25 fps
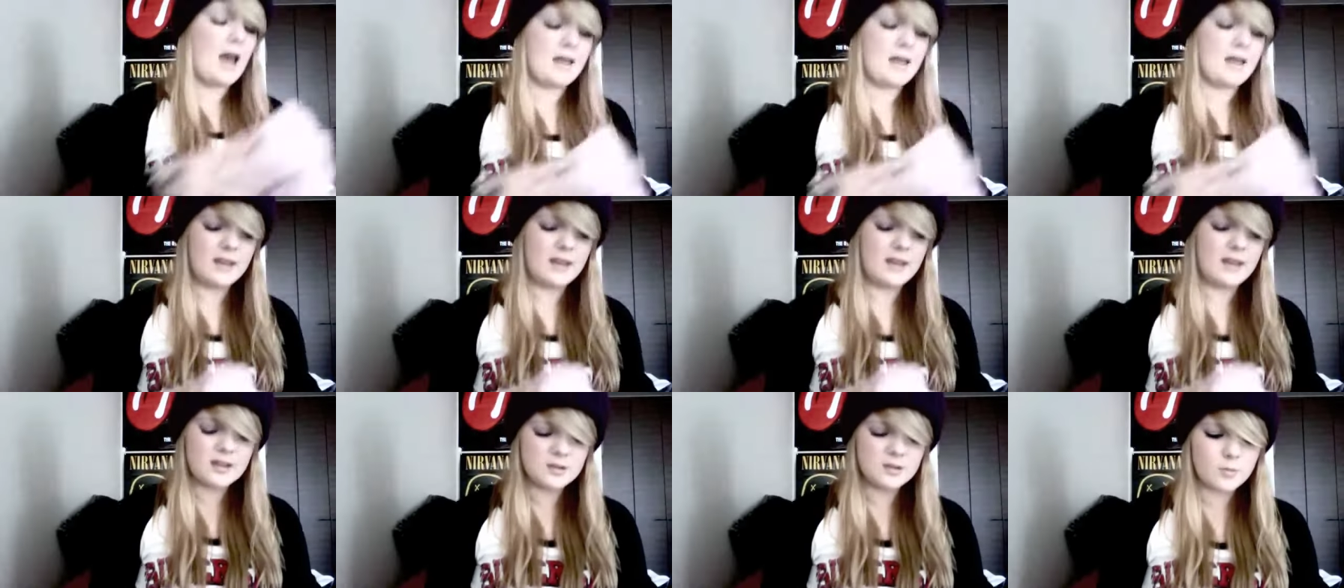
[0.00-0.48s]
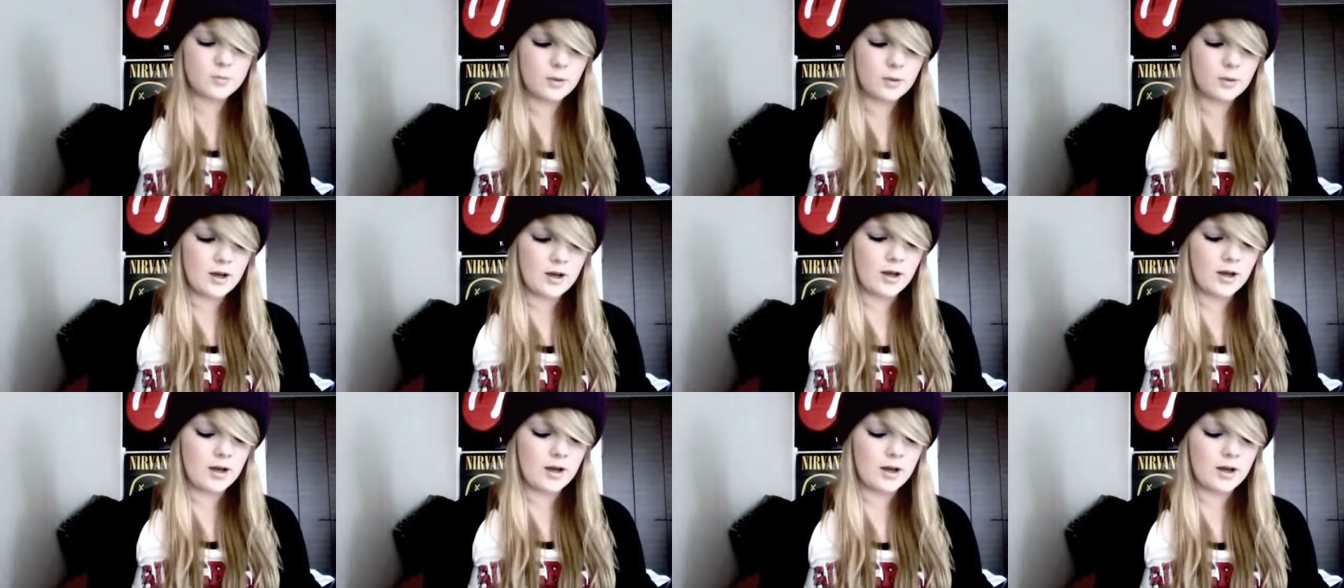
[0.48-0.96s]
these
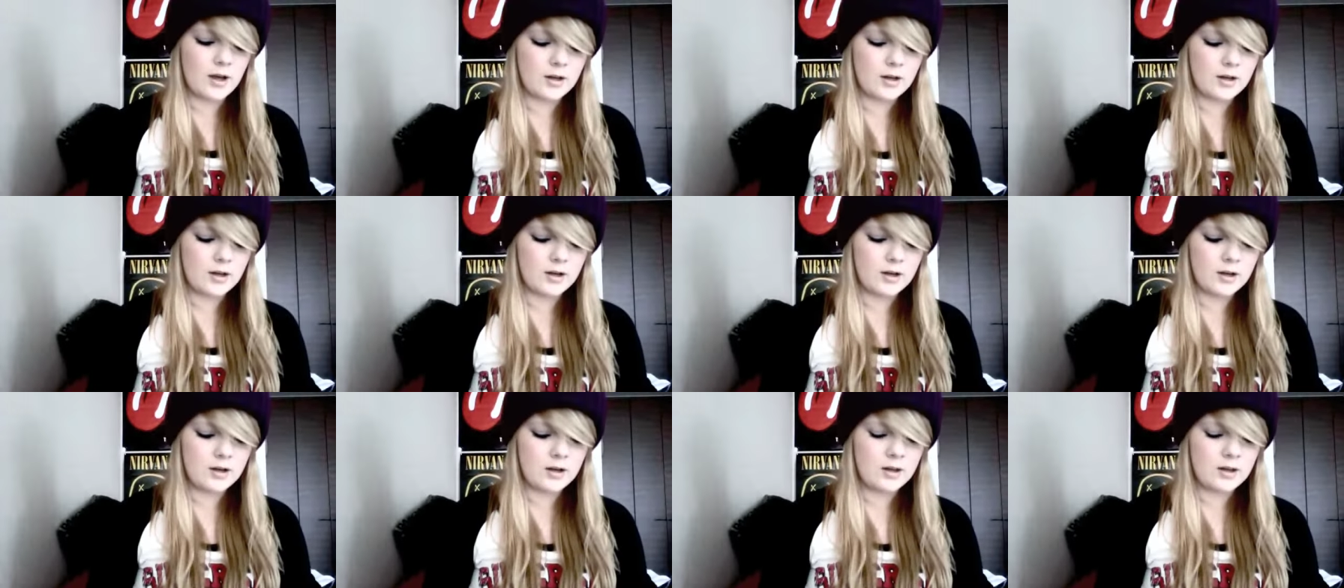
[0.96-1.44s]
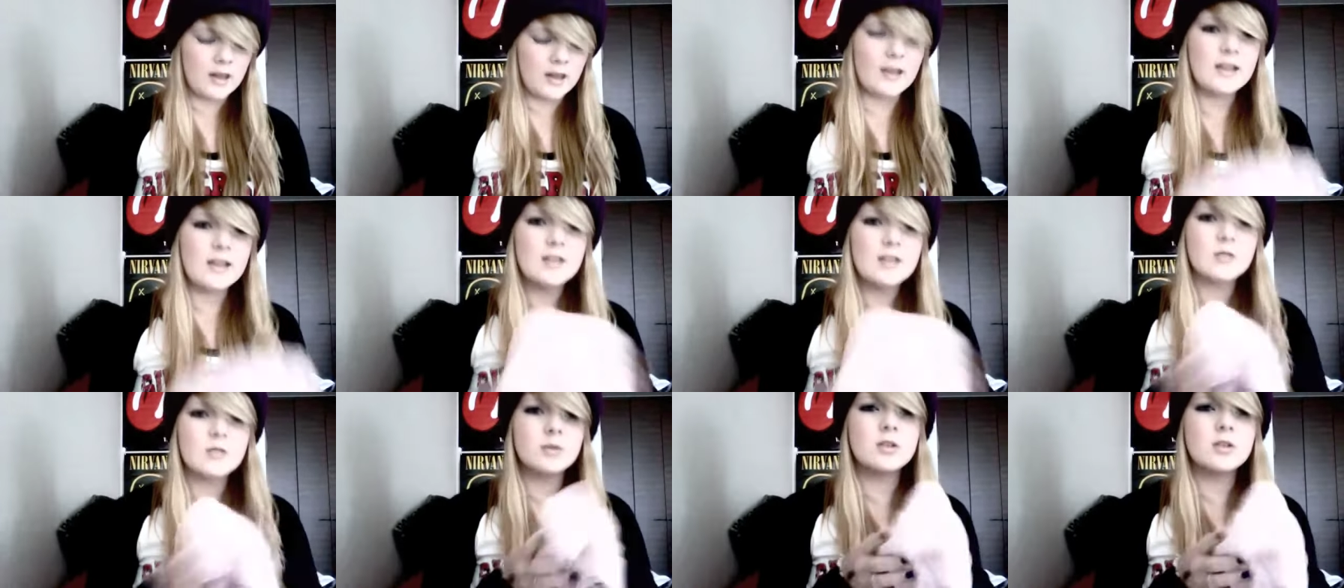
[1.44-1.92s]
were I think
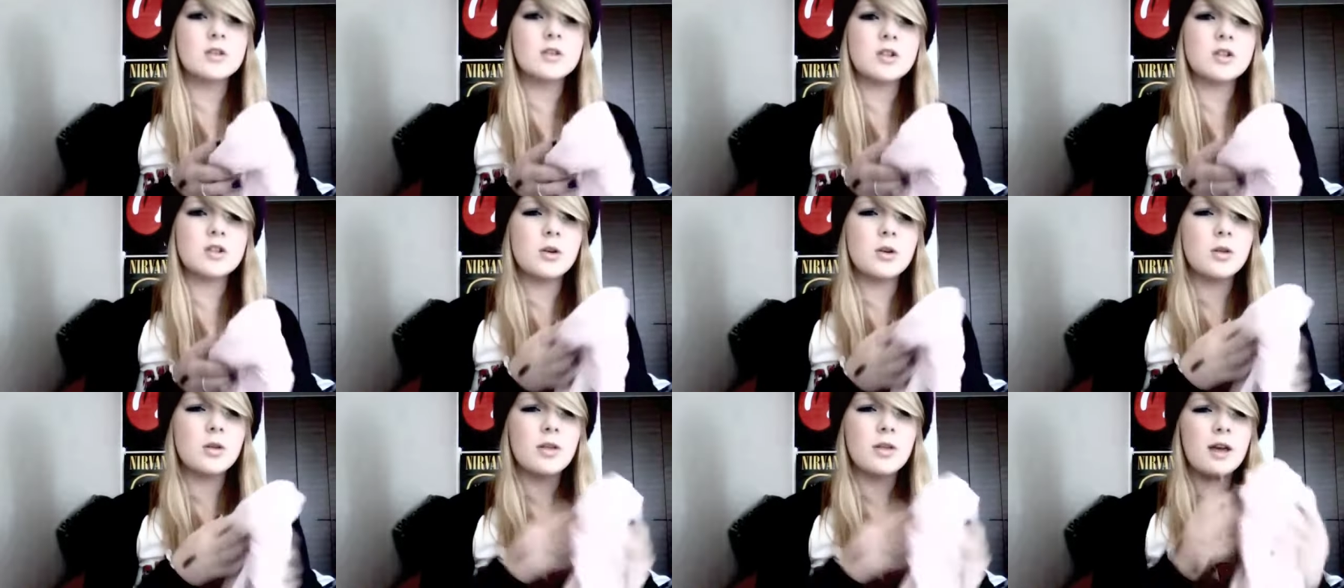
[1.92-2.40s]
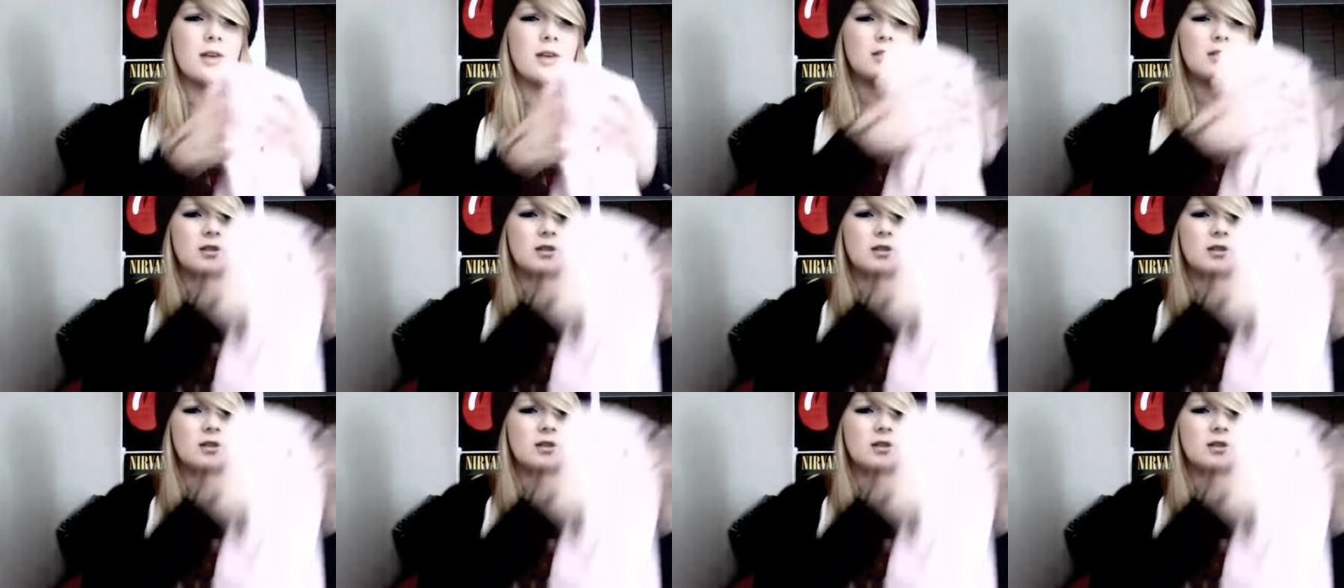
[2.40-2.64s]
these were 2,000